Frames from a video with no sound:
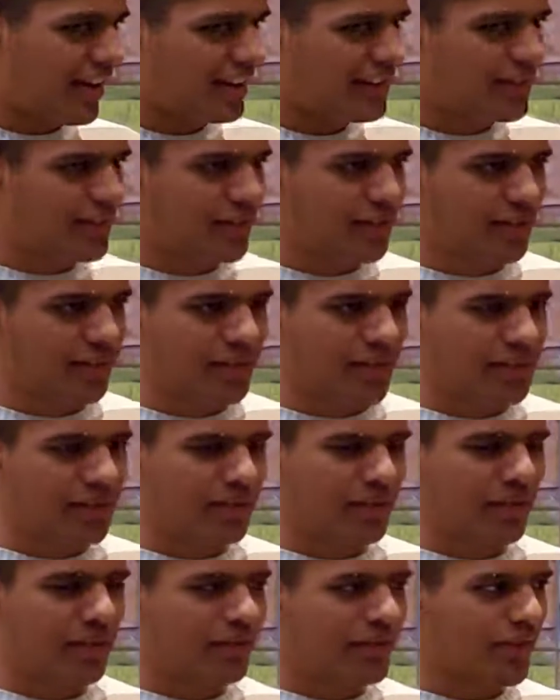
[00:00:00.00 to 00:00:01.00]
I'd
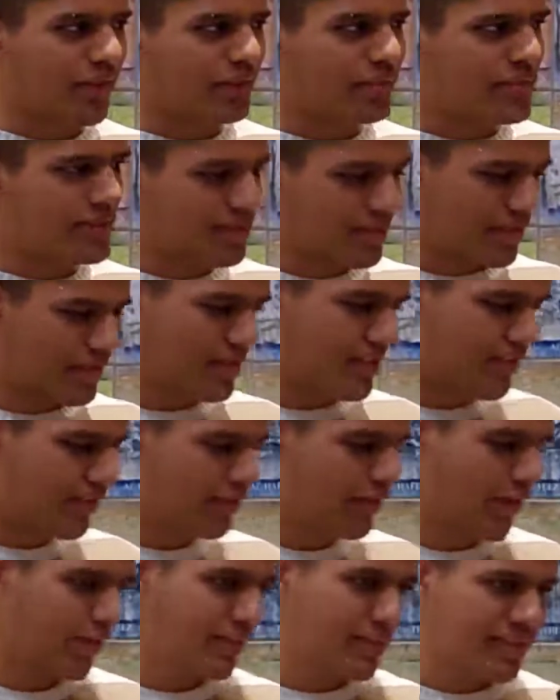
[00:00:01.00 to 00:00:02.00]
recommend you, if you have
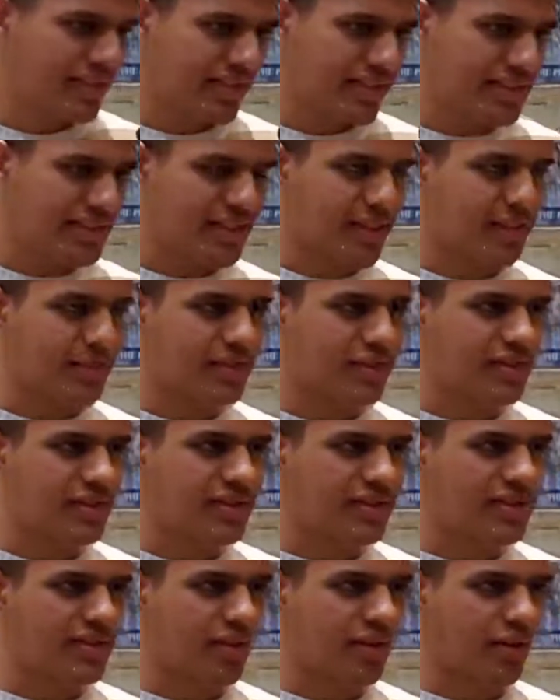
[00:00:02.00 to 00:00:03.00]

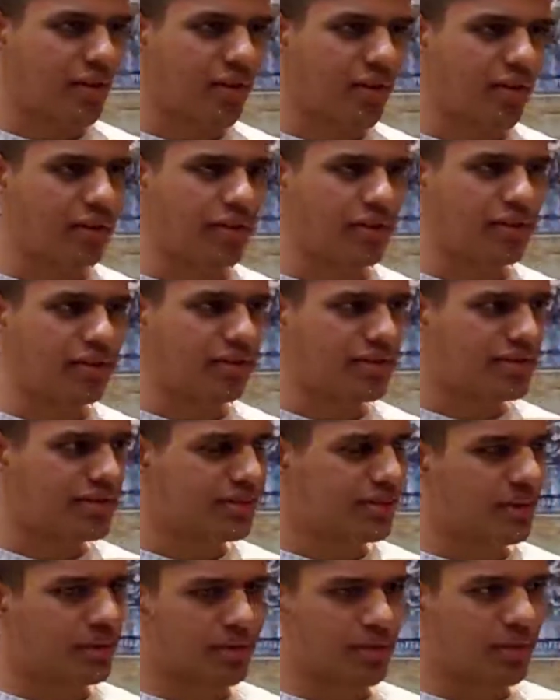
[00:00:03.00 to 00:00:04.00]
misconceptions or you
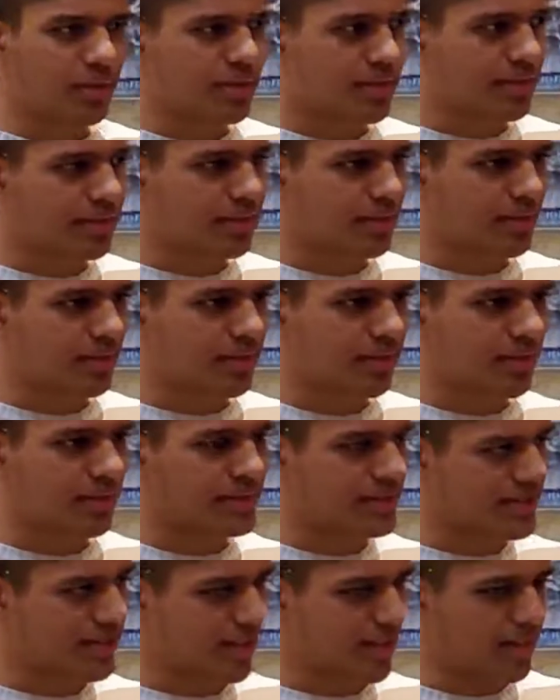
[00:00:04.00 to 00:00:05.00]
just want to look into
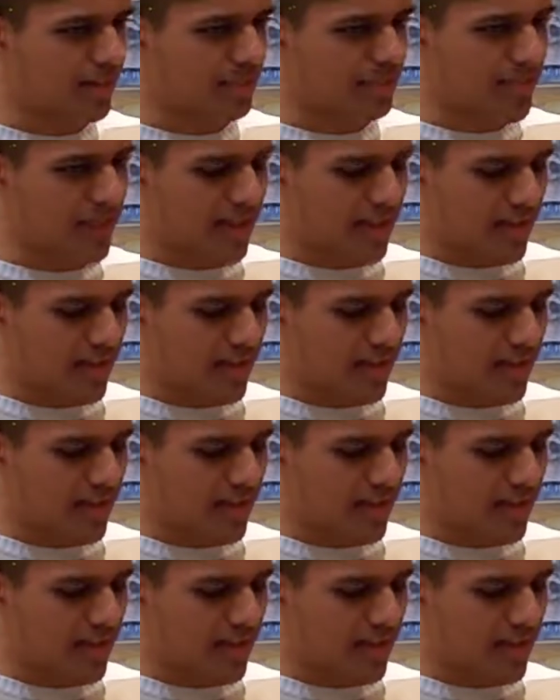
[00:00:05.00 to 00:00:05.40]
Islam,